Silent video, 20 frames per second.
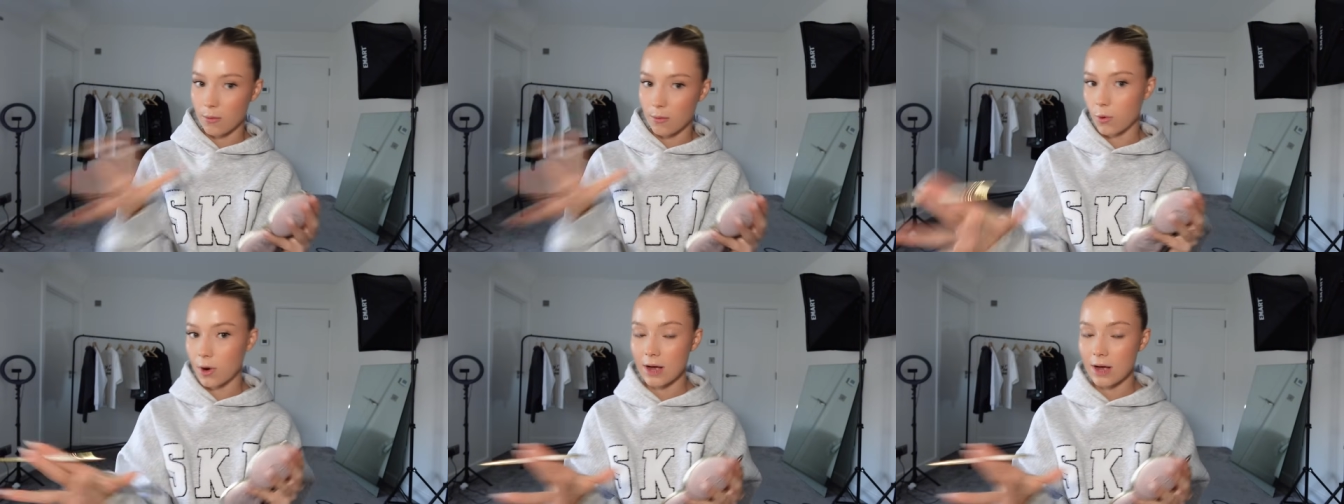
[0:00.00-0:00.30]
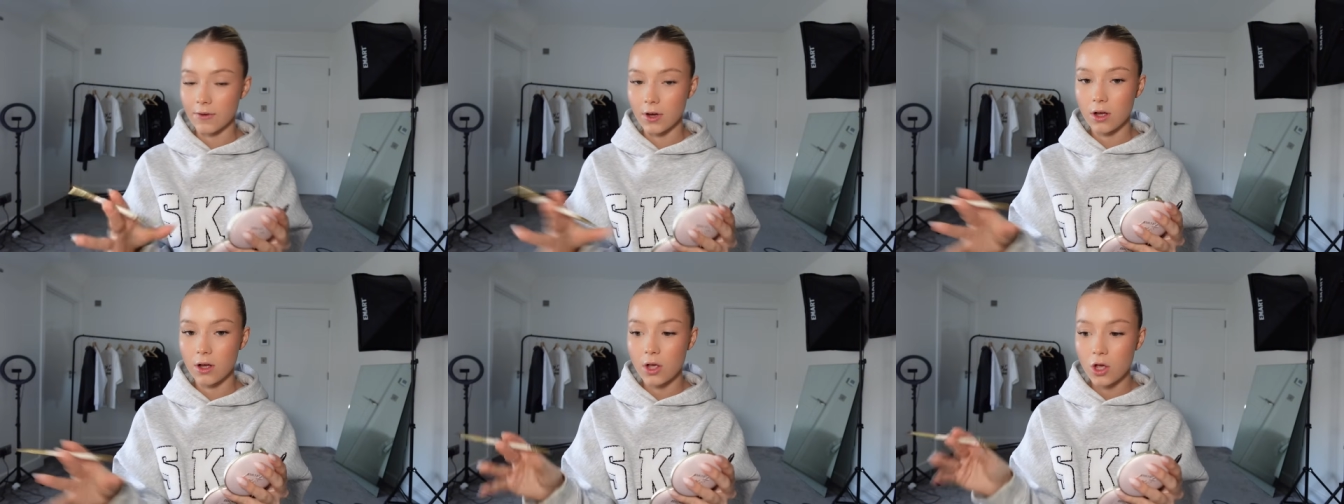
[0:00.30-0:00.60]

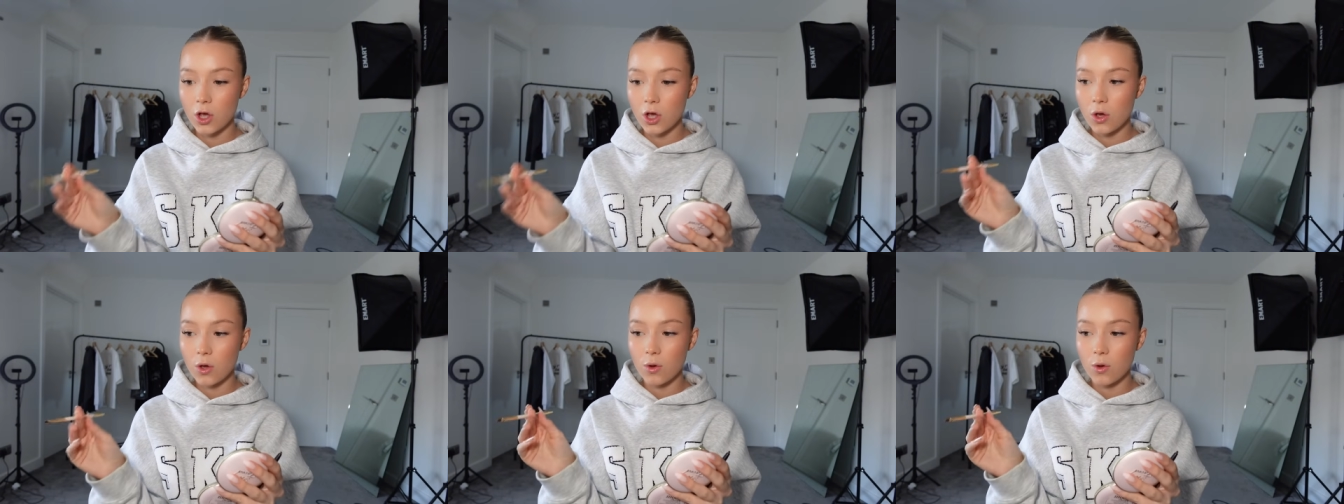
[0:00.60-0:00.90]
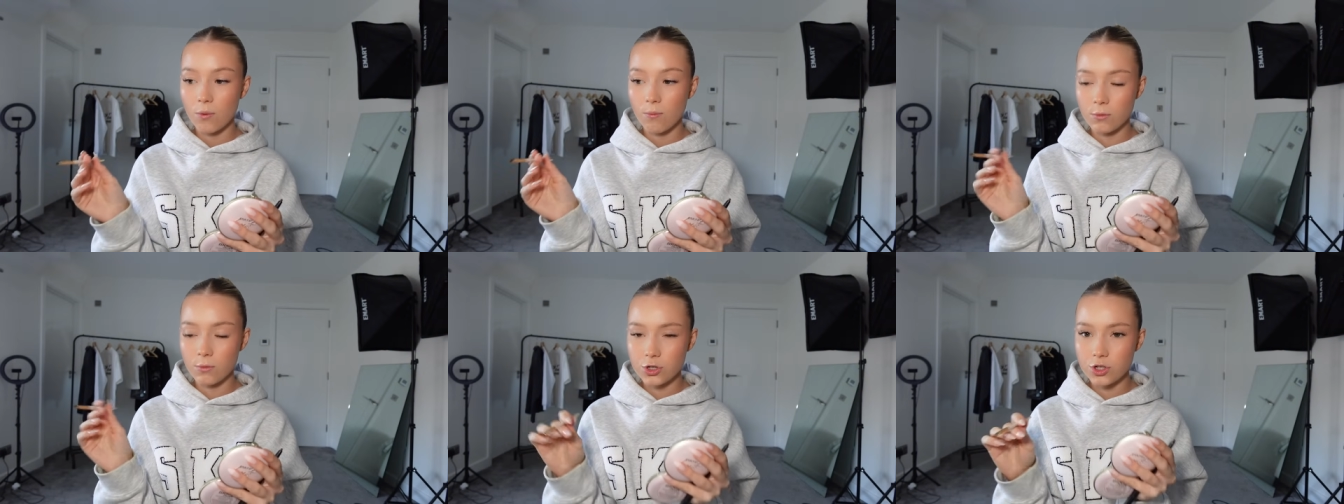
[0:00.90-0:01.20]
whatever,
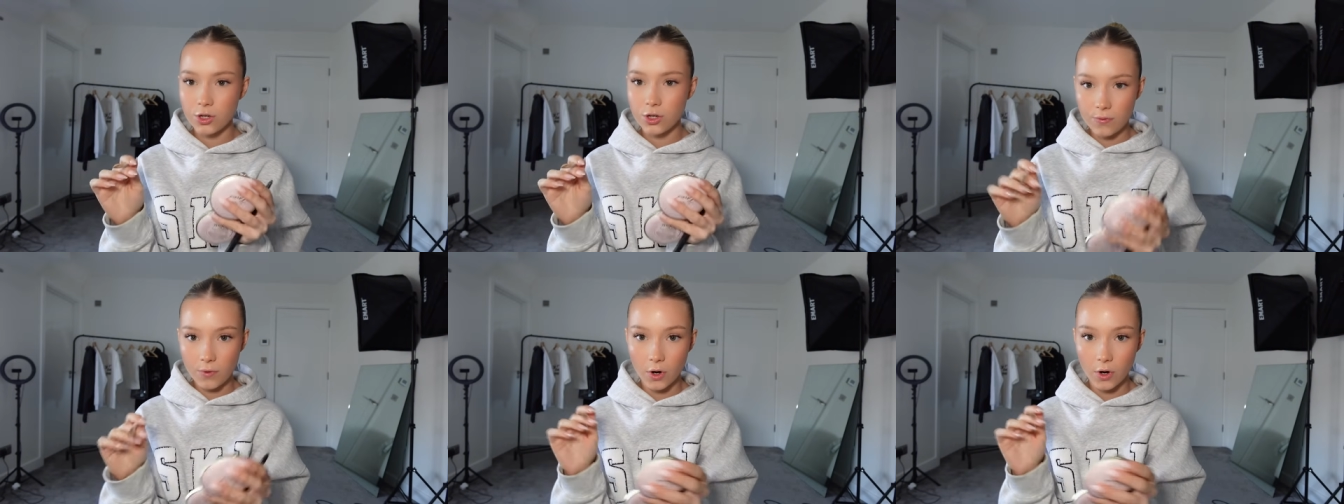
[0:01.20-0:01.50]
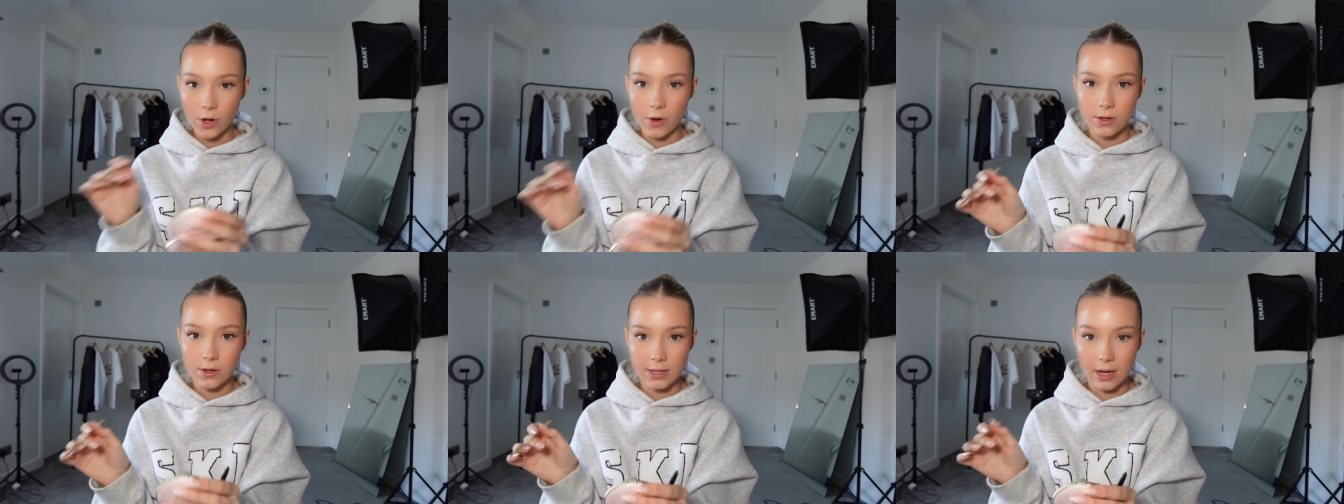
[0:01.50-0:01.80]
would you follow
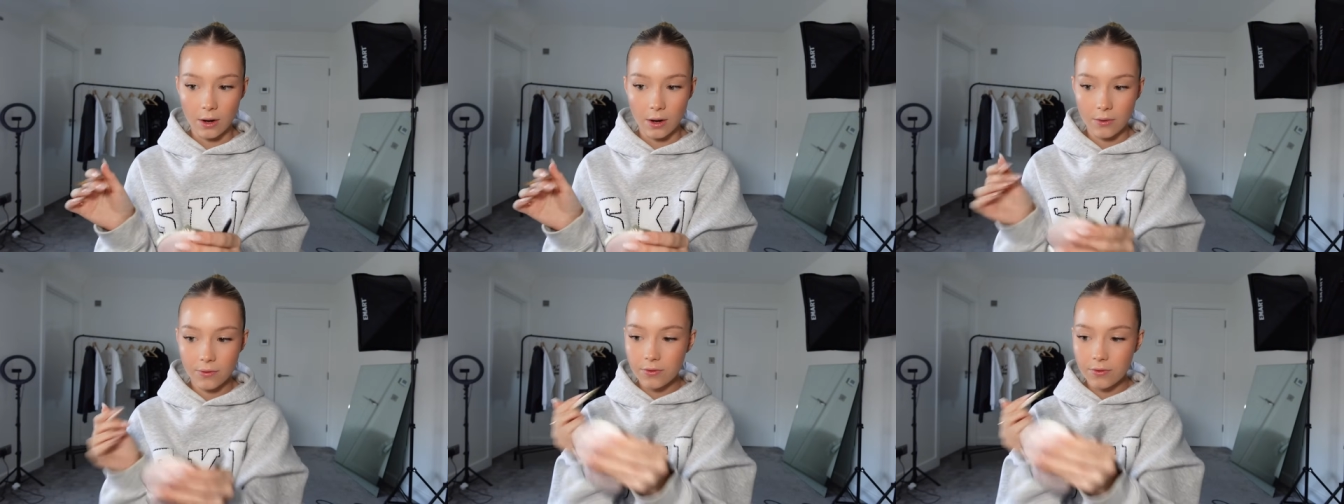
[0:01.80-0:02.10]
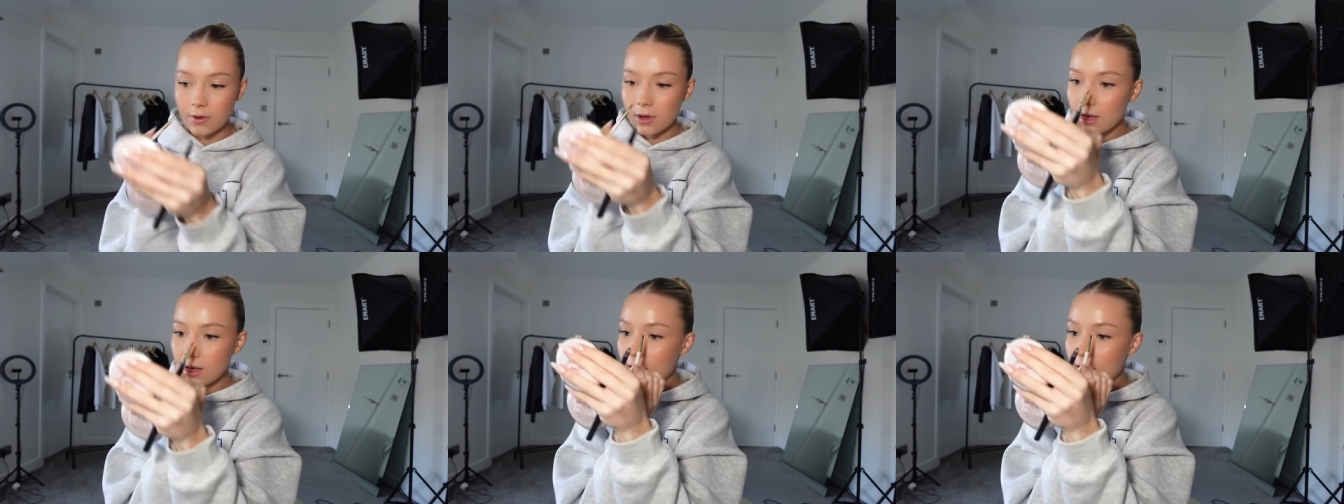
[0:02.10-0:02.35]
yourself?